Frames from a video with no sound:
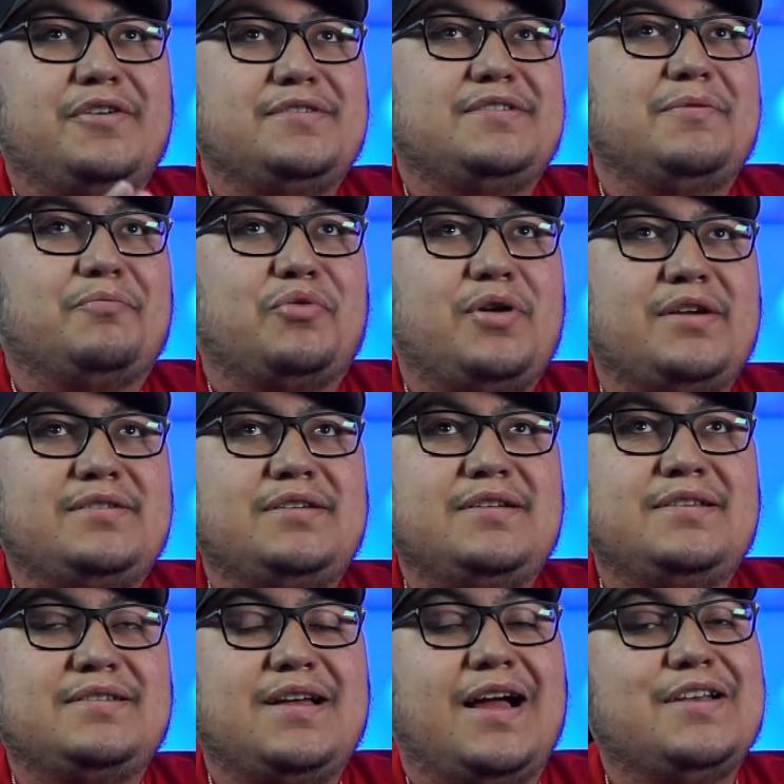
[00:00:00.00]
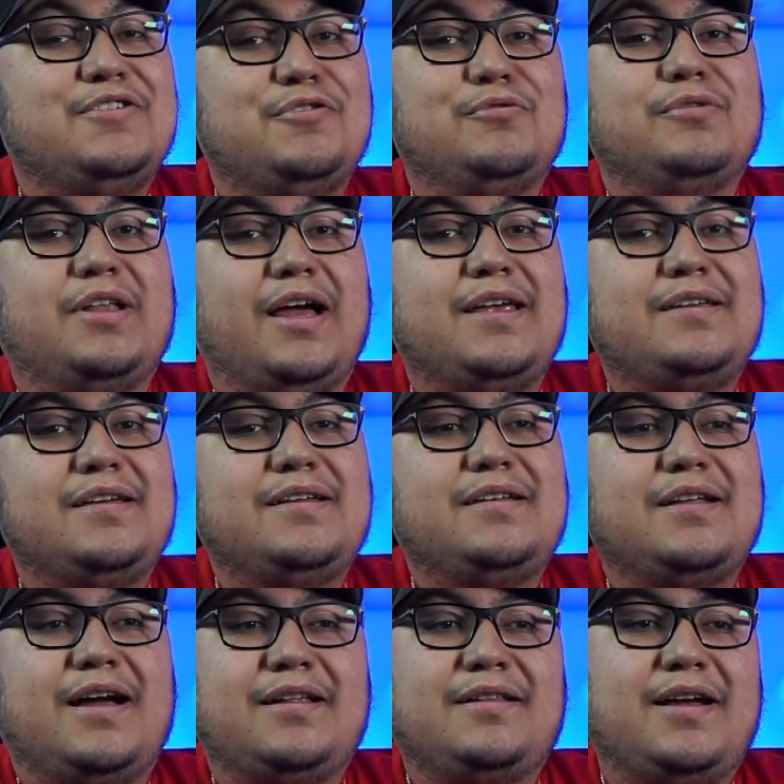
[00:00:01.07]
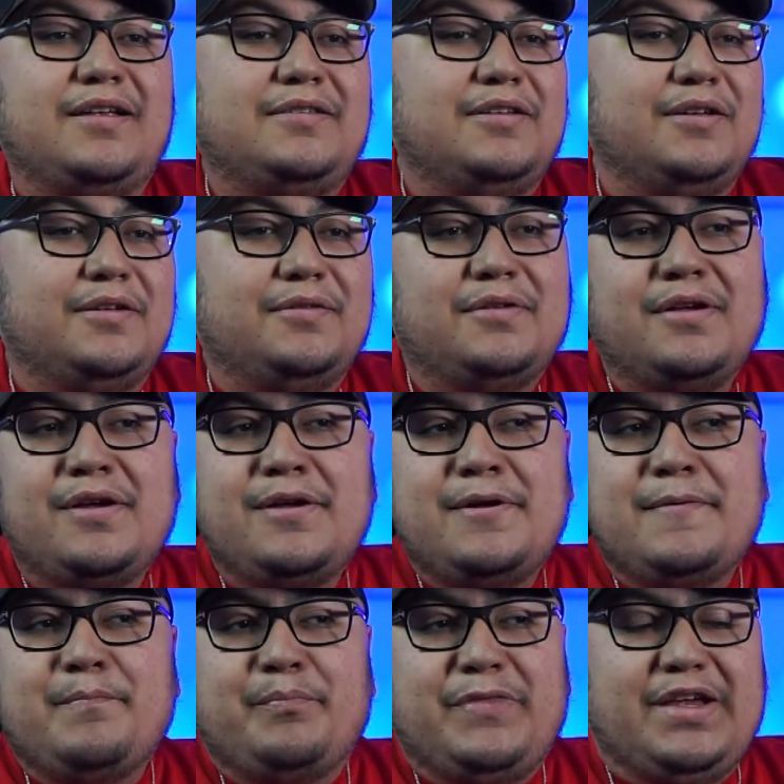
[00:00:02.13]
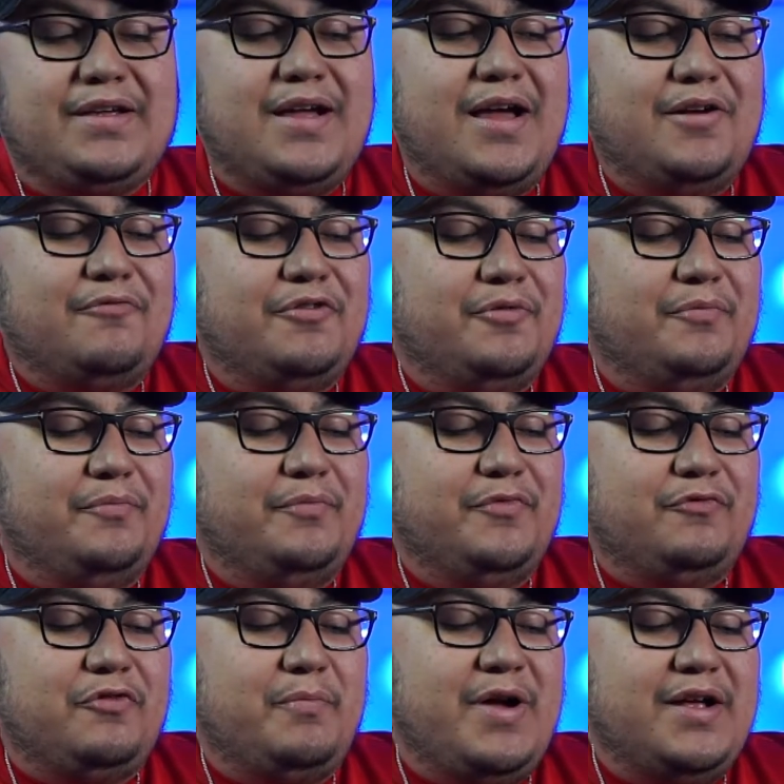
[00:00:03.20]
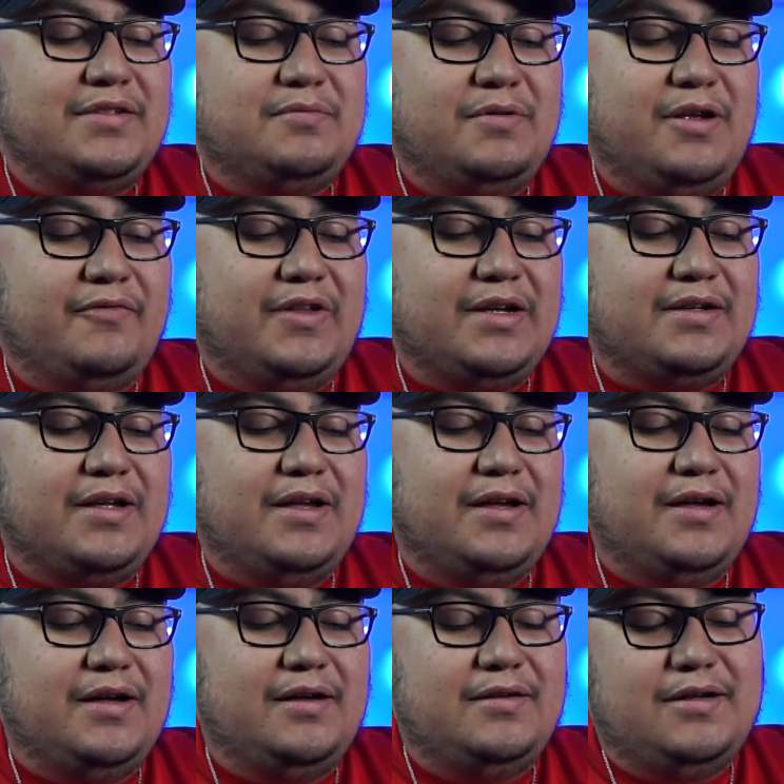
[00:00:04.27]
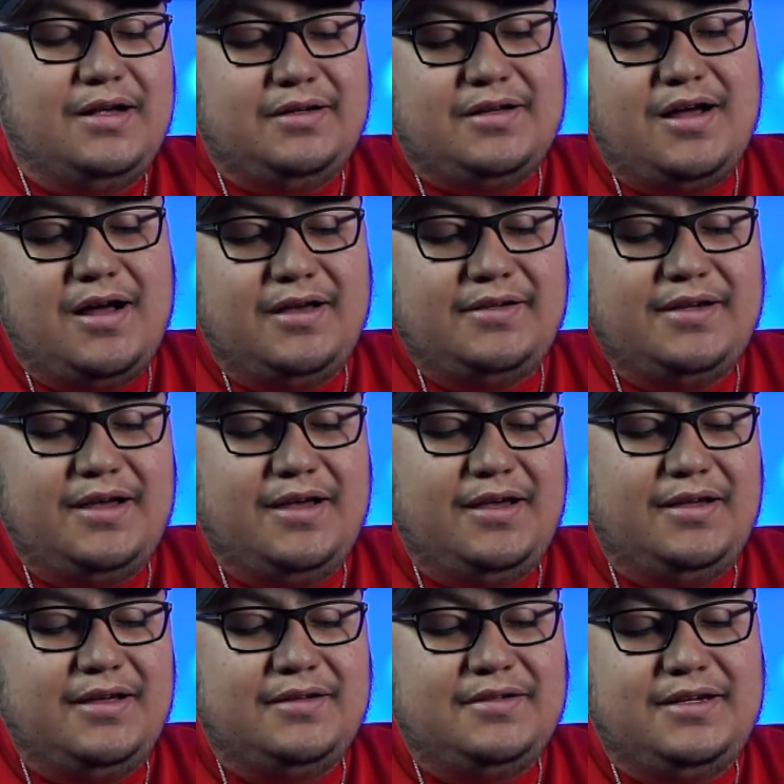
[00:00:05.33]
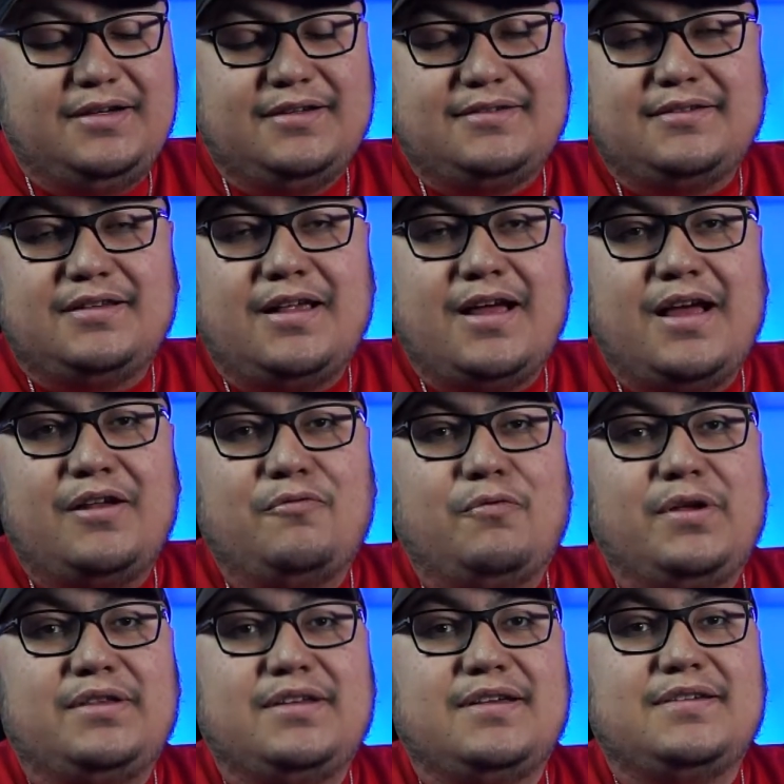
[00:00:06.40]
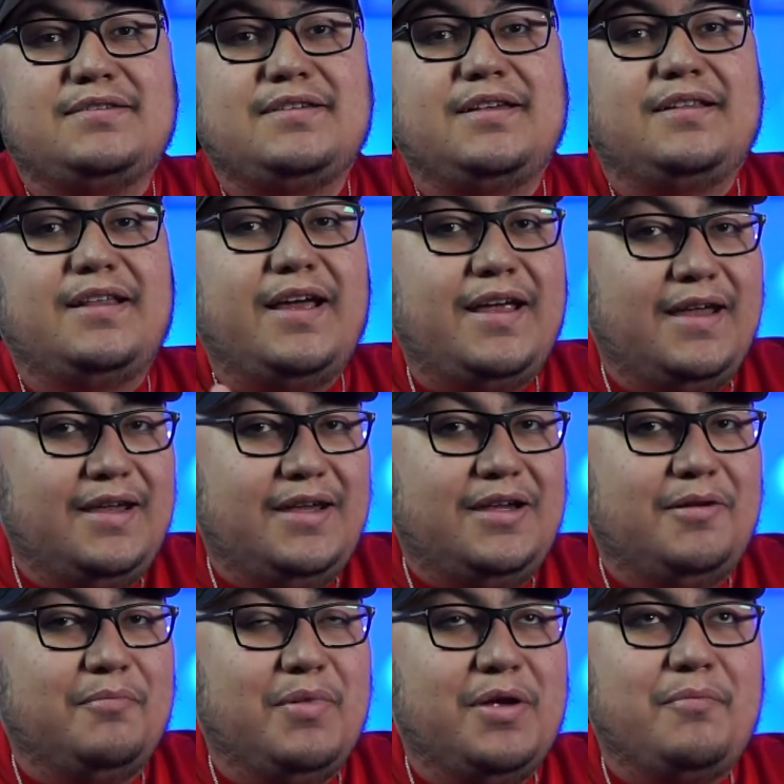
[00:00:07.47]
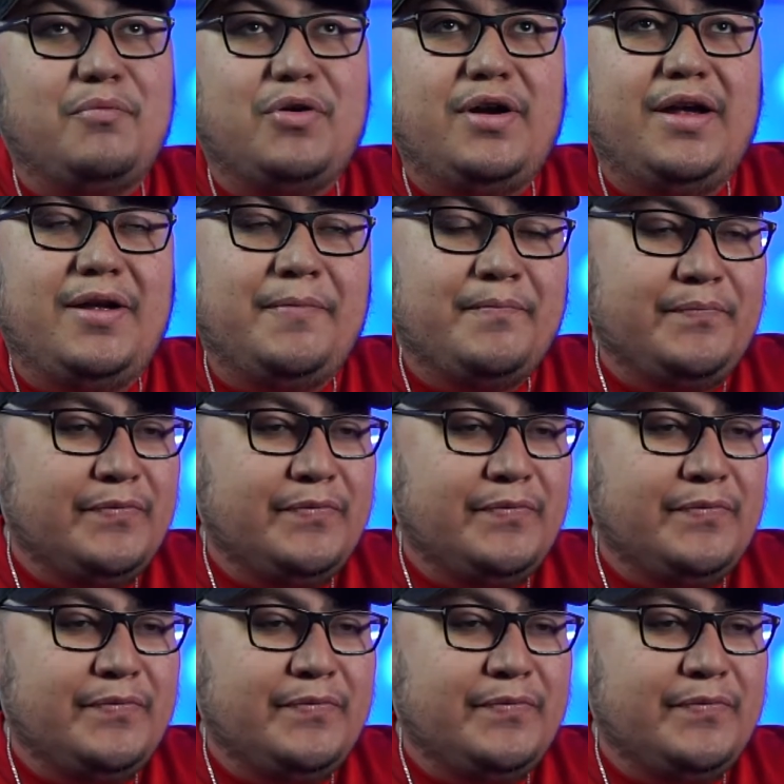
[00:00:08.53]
impressions, I do like it. I like it kind of reminds me of like a Kanye Adidas slide with a Salehi Bembury